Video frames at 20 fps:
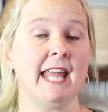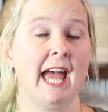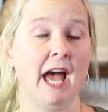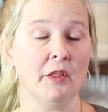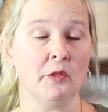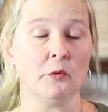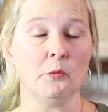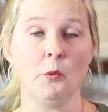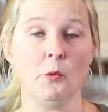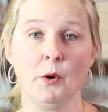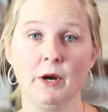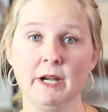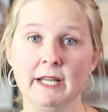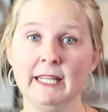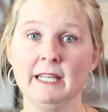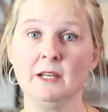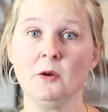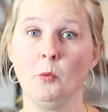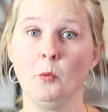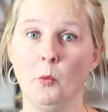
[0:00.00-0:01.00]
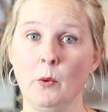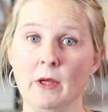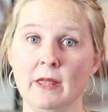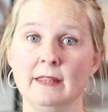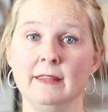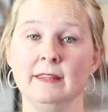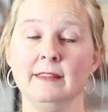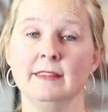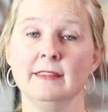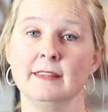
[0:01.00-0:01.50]
Now, the warning
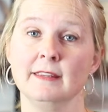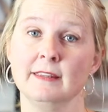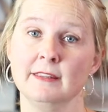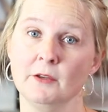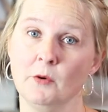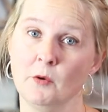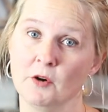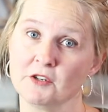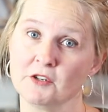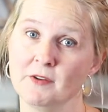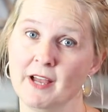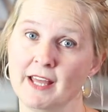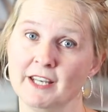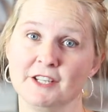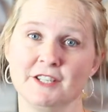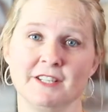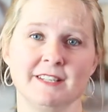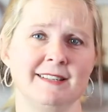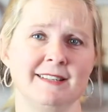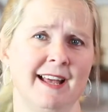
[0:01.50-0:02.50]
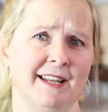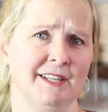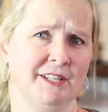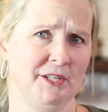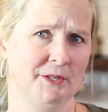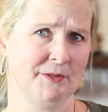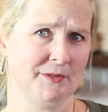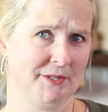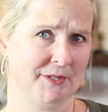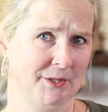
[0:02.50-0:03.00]
with the horseradish is not
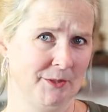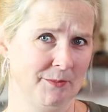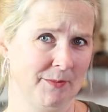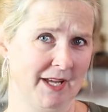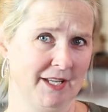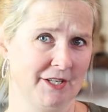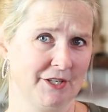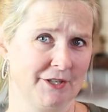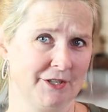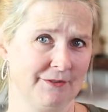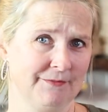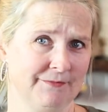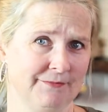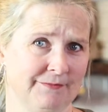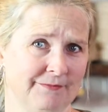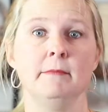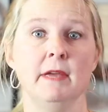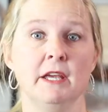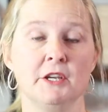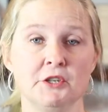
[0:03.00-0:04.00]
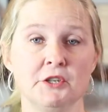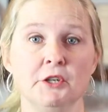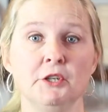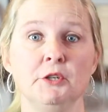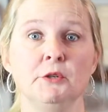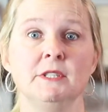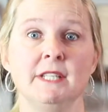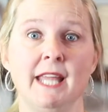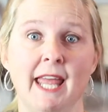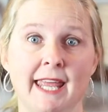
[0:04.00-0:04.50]
to use too much. Make sure
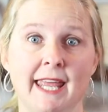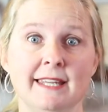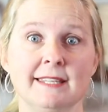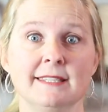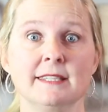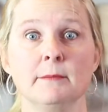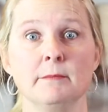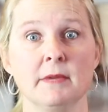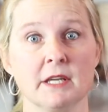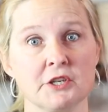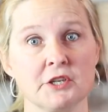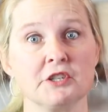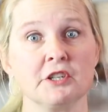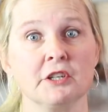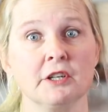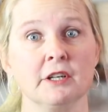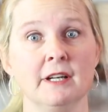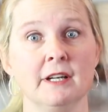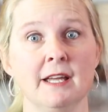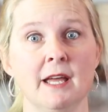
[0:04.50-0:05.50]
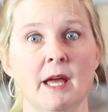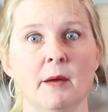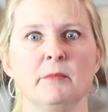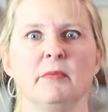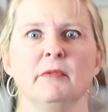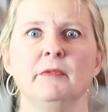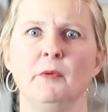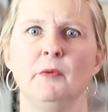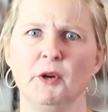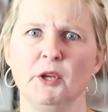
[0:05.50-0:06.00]
you taste the mixture
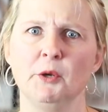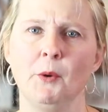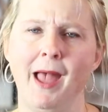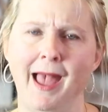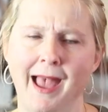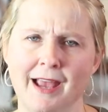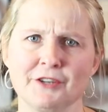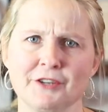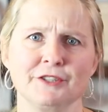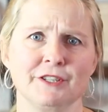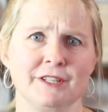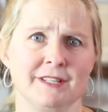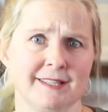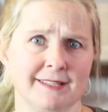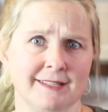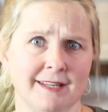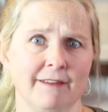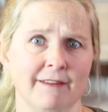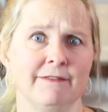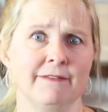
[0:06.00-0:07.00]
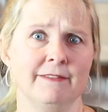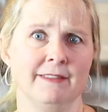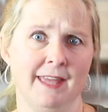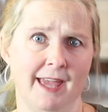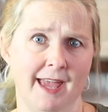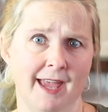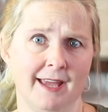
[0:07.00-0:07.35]
before you actually stuff the